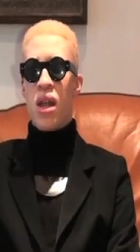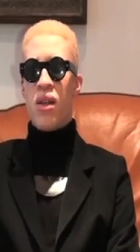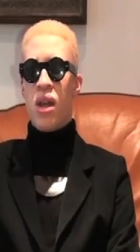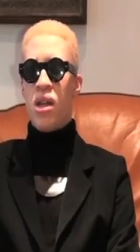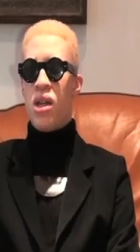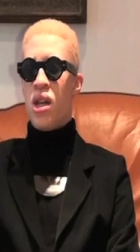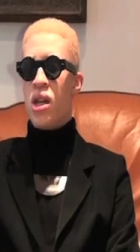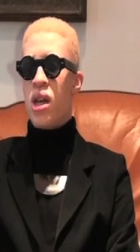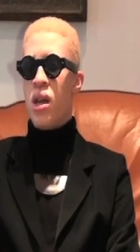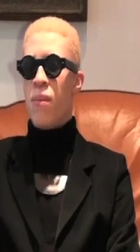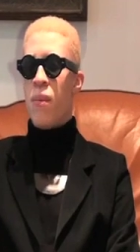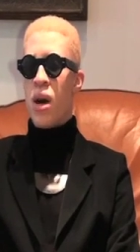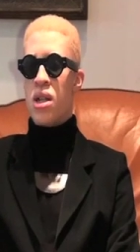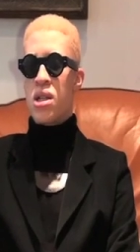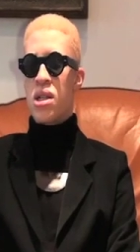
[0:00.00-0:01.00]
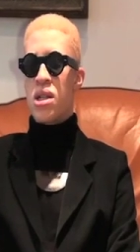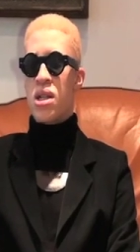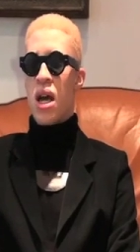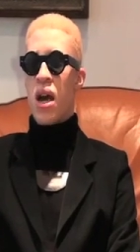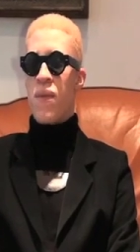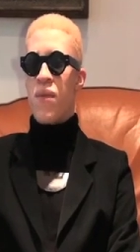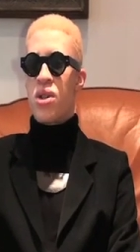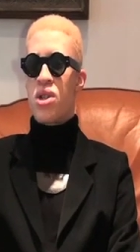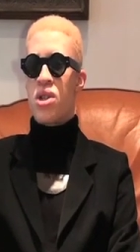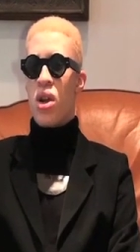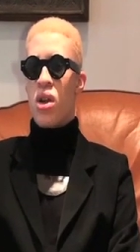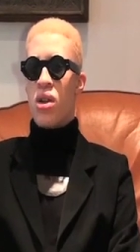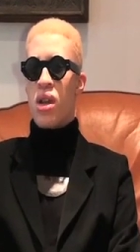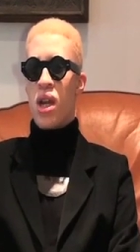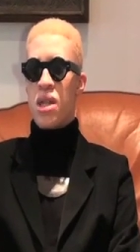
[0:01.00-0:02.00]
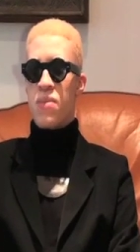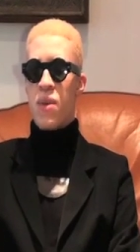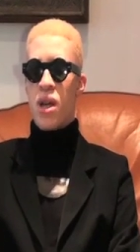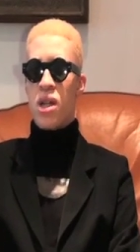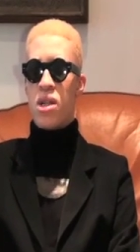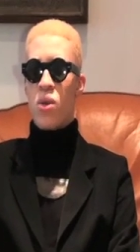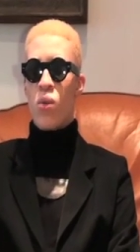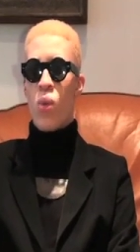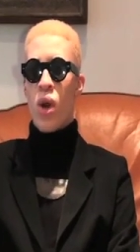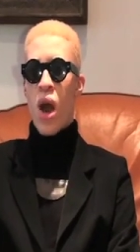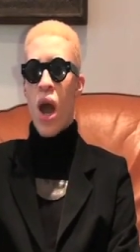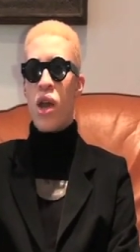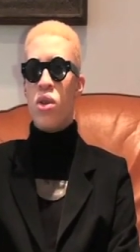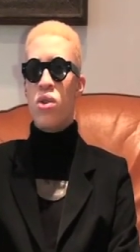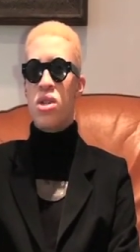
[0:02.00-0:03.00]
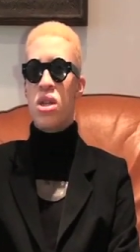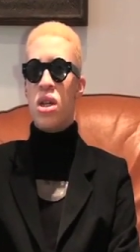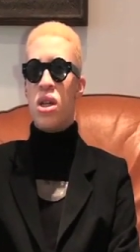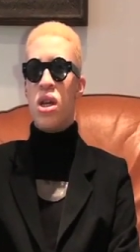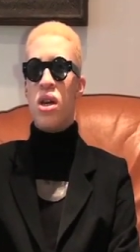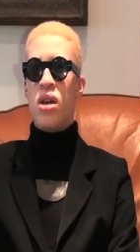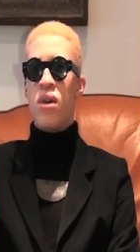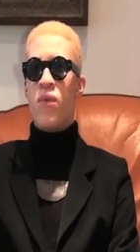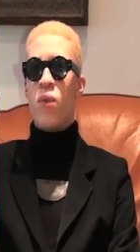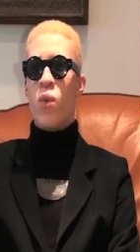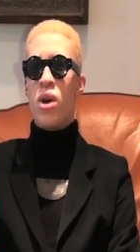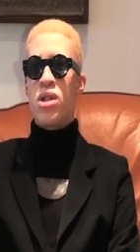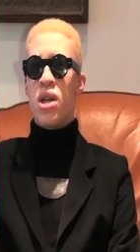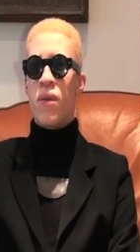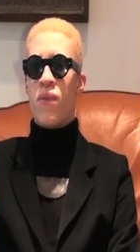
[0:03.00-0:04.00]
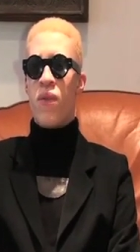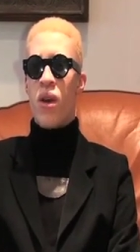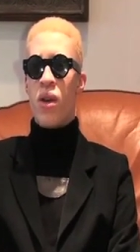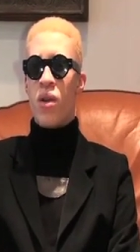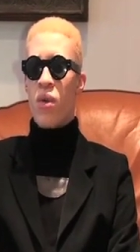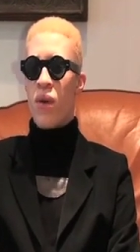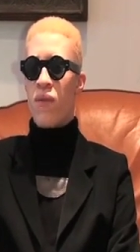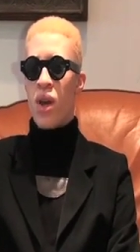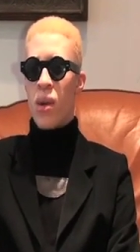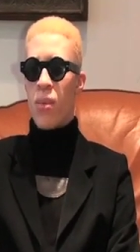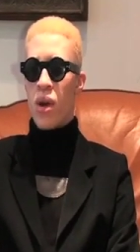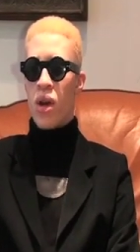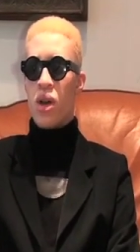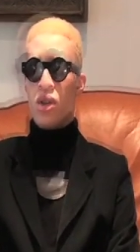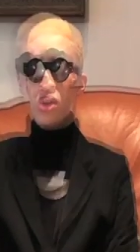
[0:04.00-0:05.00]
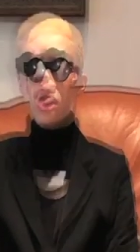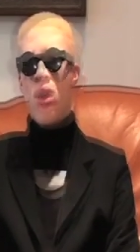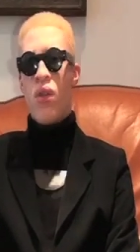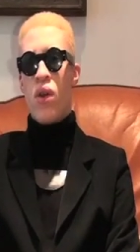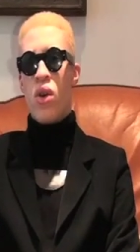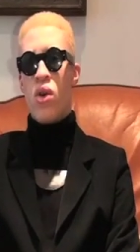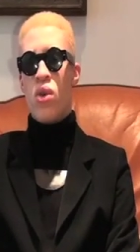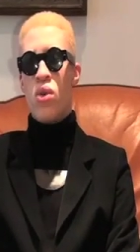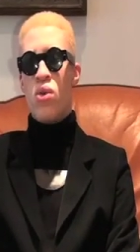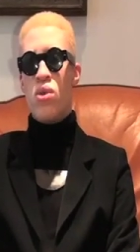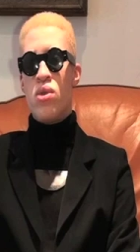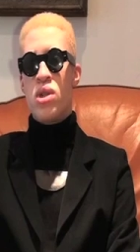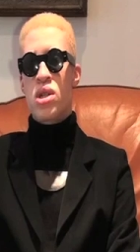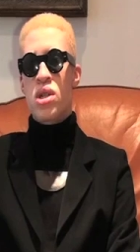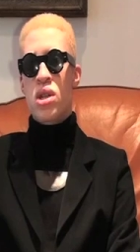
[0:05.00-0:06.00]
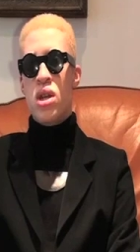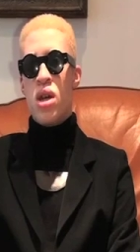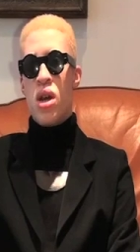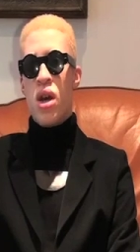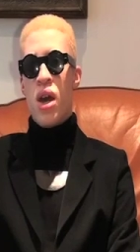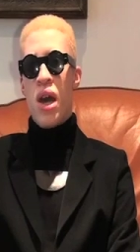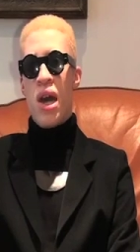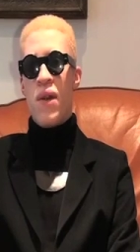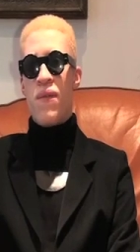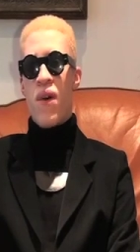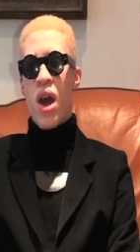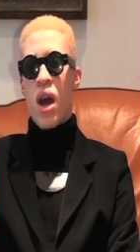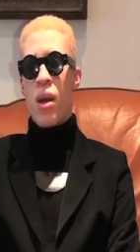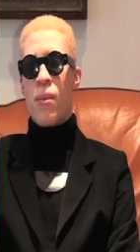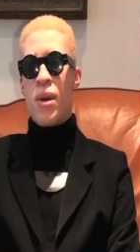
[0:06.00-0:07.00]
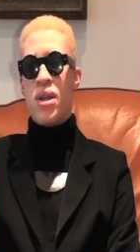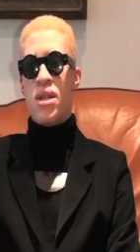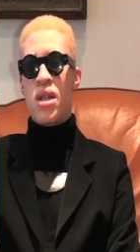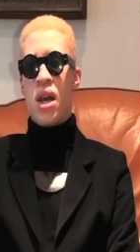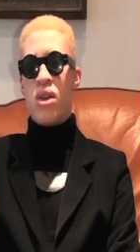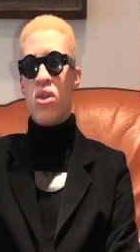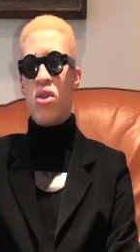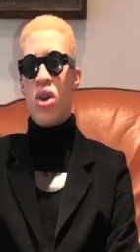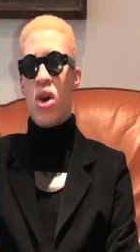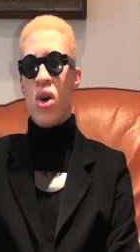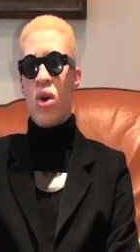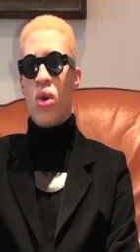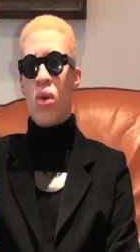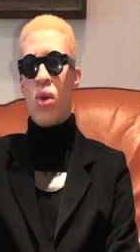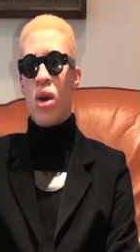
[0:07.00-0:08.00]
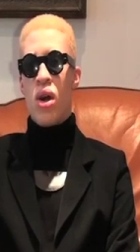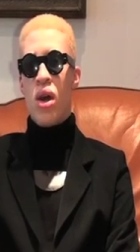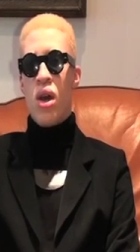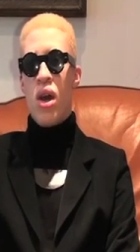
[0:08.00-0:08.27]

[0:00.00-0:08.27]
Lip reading: that they did keep us inside for certain things because where I used to live was a very rough neighborhood. One of those environments that, you know,